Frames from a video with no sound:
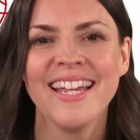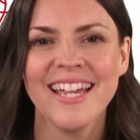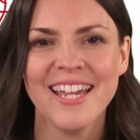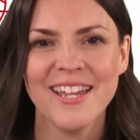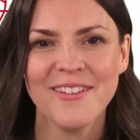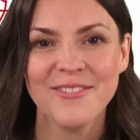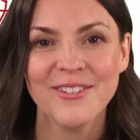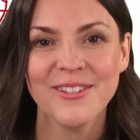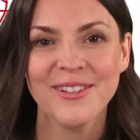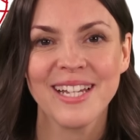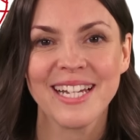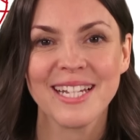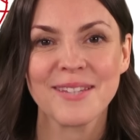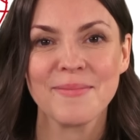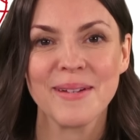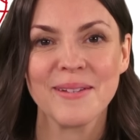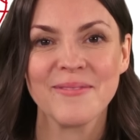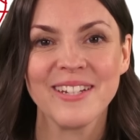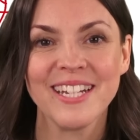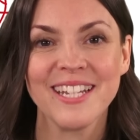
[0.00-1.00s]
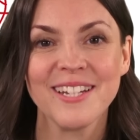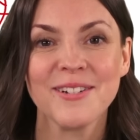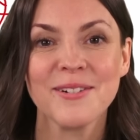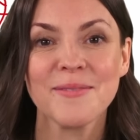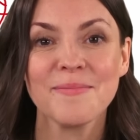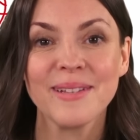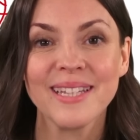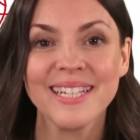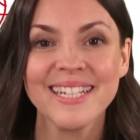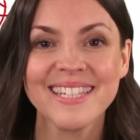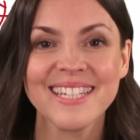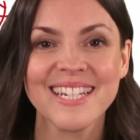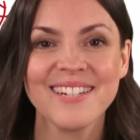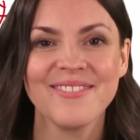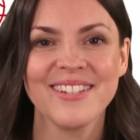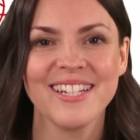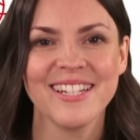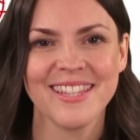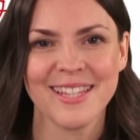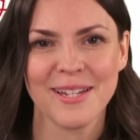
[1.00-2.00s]
If you liked my video, please
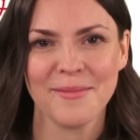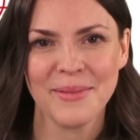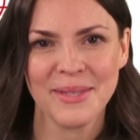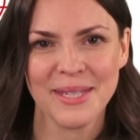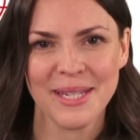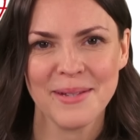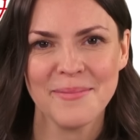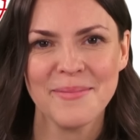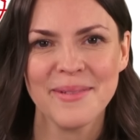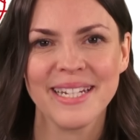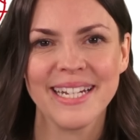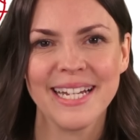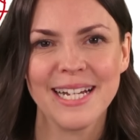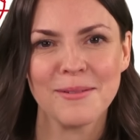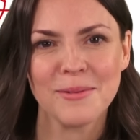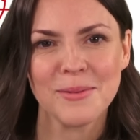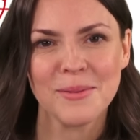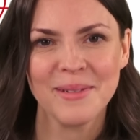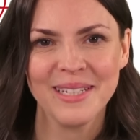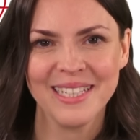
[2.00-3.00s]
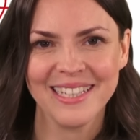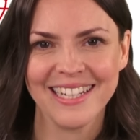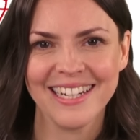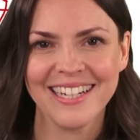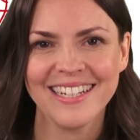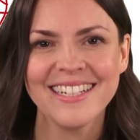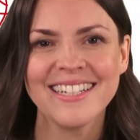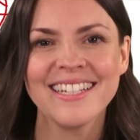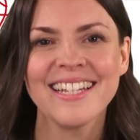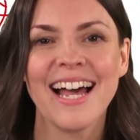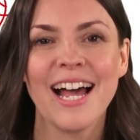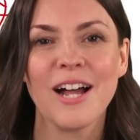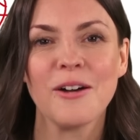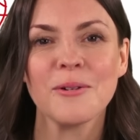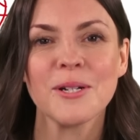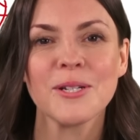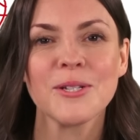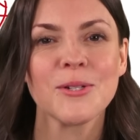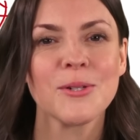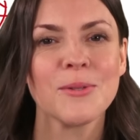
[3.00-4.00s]
give it a thumbs up. It helps me a lot. I
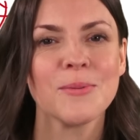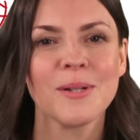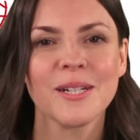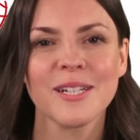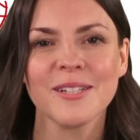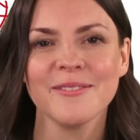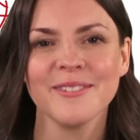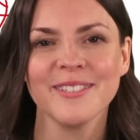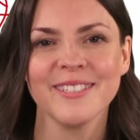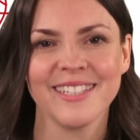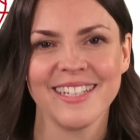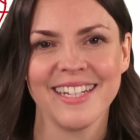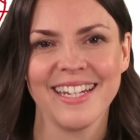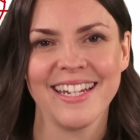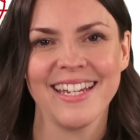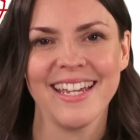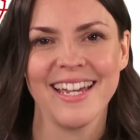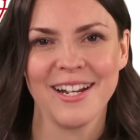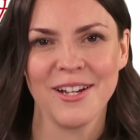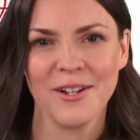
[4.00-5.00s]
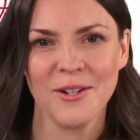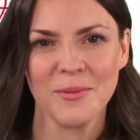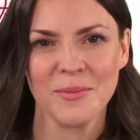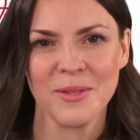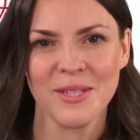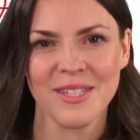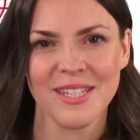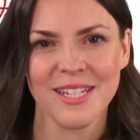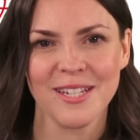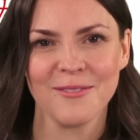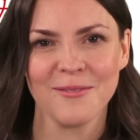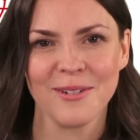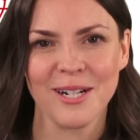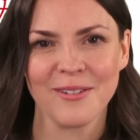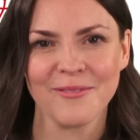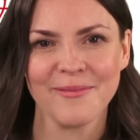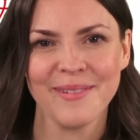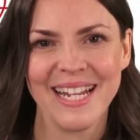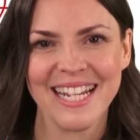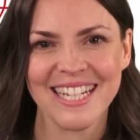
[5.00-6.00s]
wish you a wonderful day, and I hope to see you in one
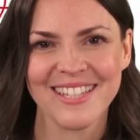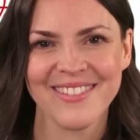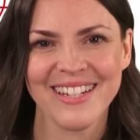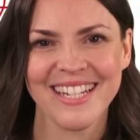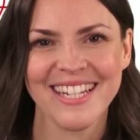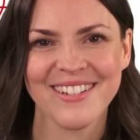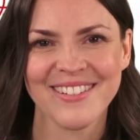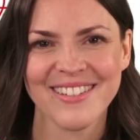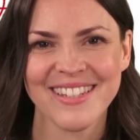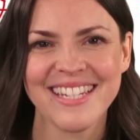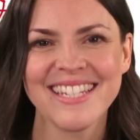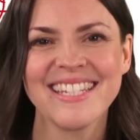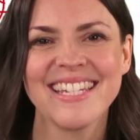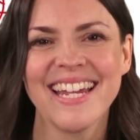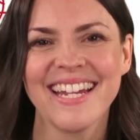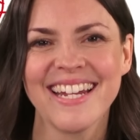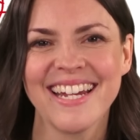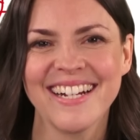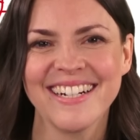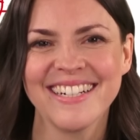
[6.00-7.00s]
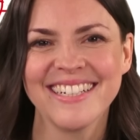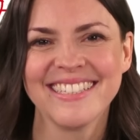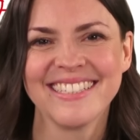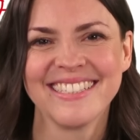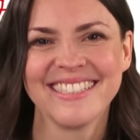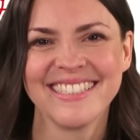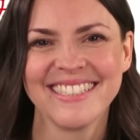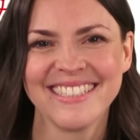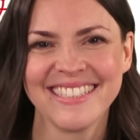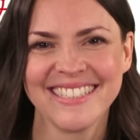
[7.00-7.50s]
of my next videos. Take care!